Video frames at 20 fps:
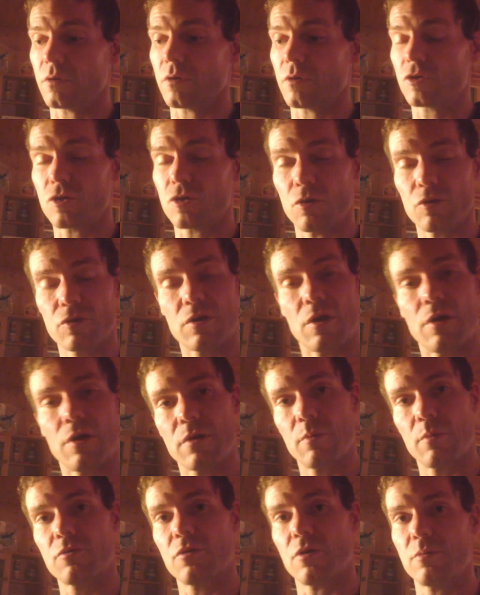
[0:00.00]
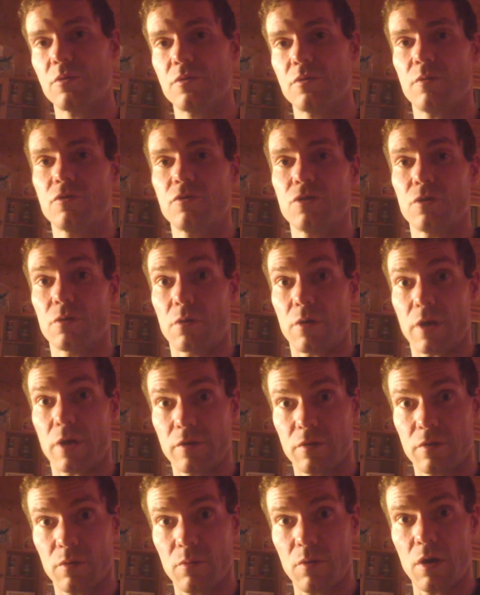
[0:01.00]
slows down the absorption of sugar
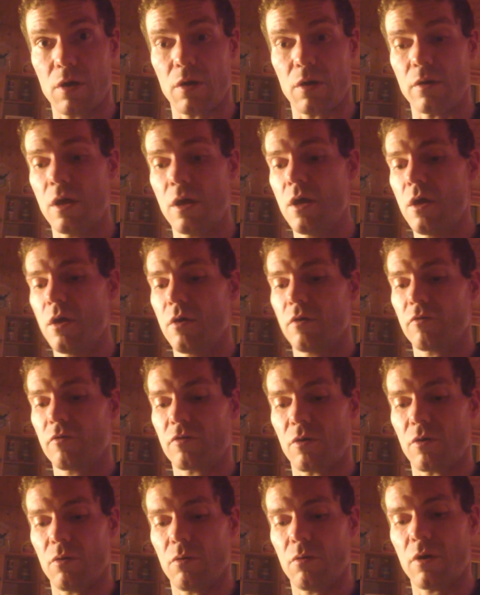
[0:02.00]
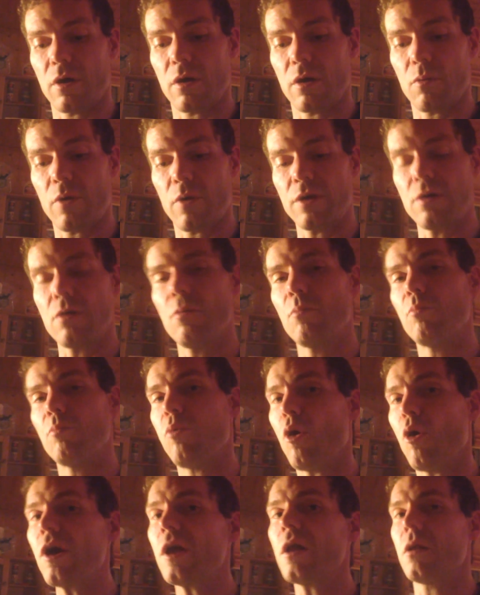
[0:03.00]
and so on. So when you
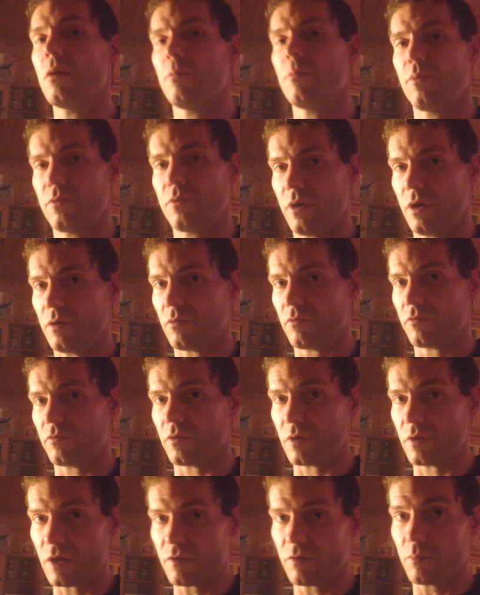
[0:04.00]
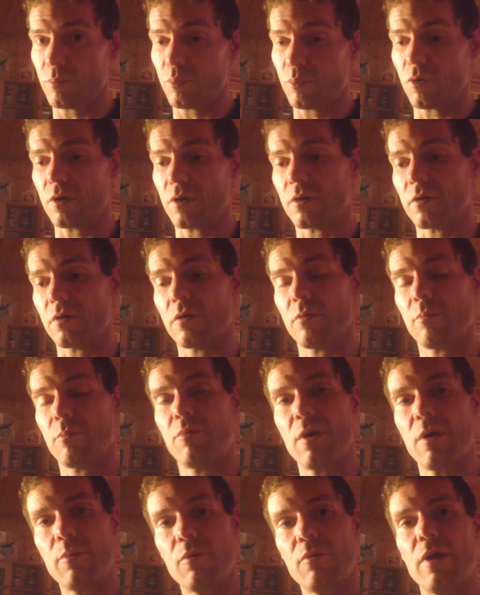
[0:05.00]
boil potatoes, and that's important, the
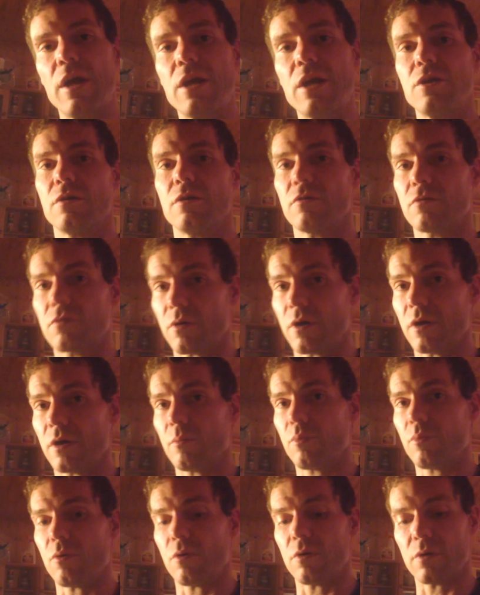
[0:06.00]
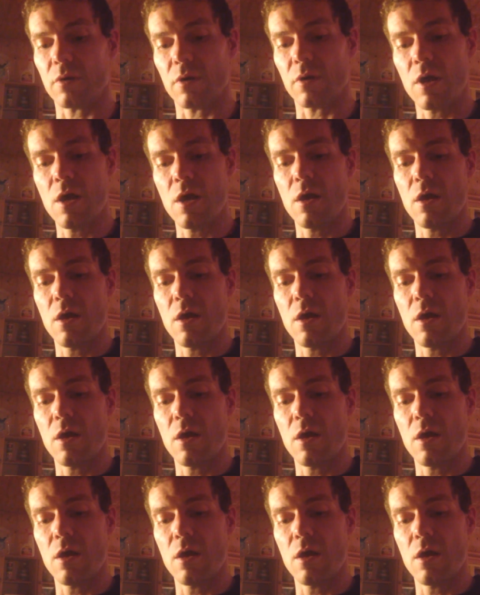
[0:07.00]
preparation is quite important.